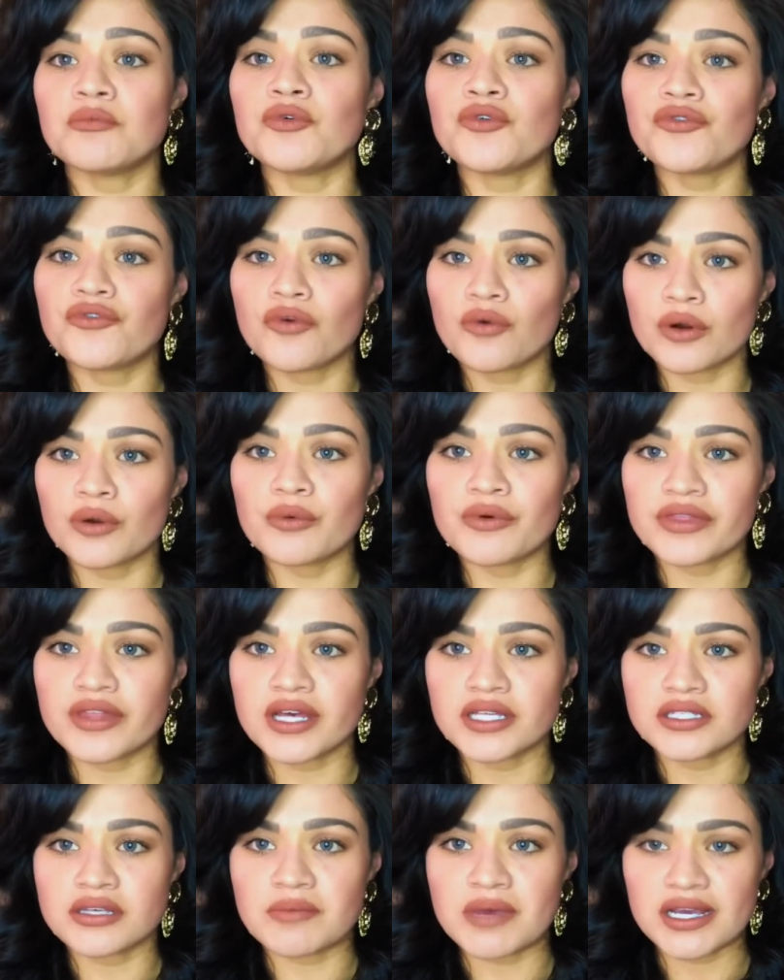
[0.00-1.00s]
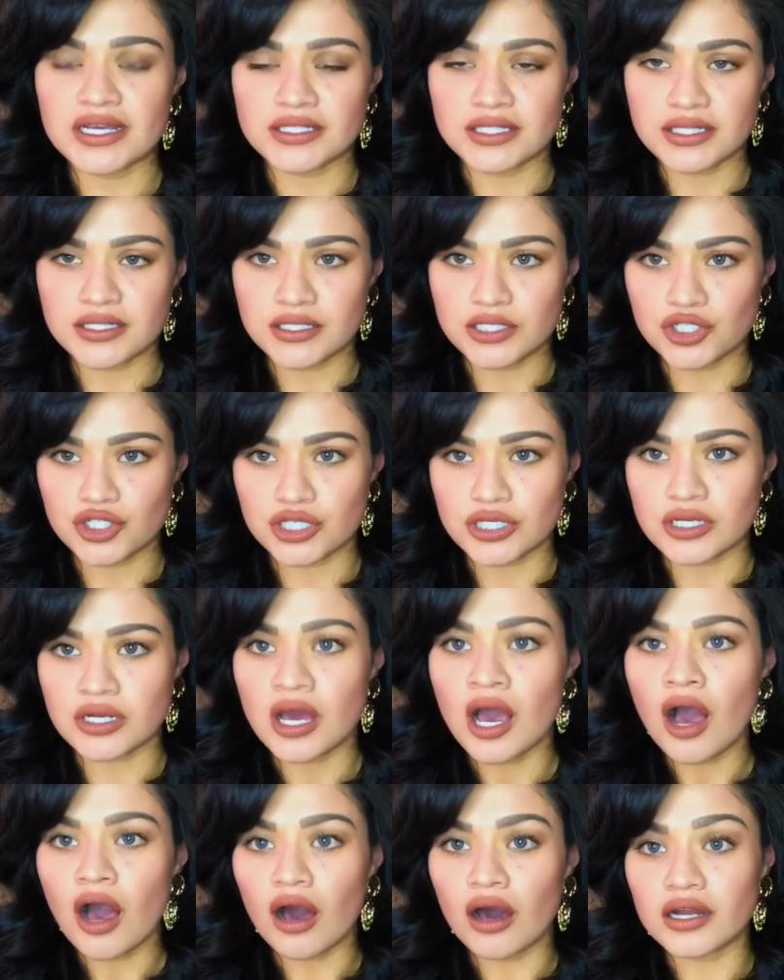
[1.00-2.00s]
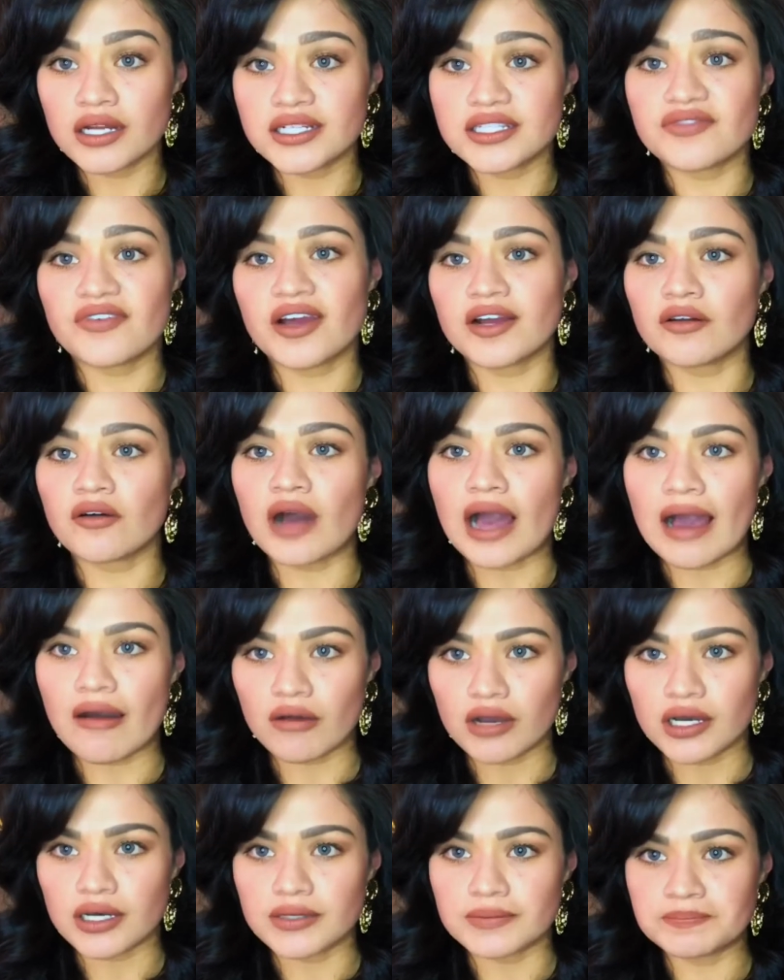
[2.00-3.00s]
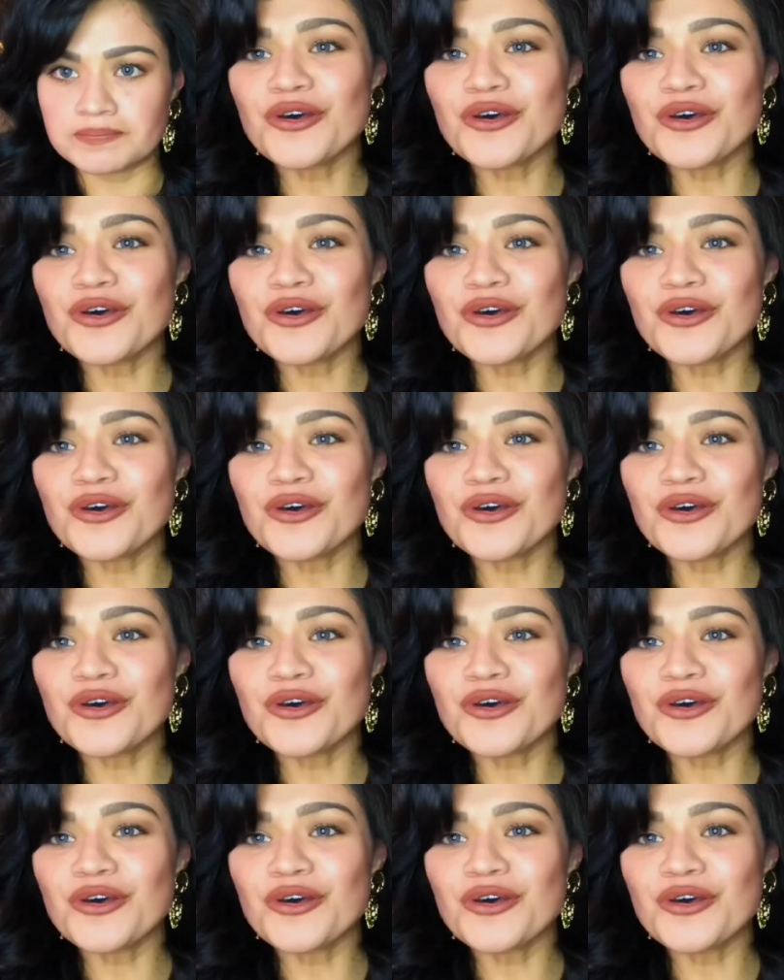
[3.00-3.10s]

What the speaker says: move forward with it to make a decision on its final outcome.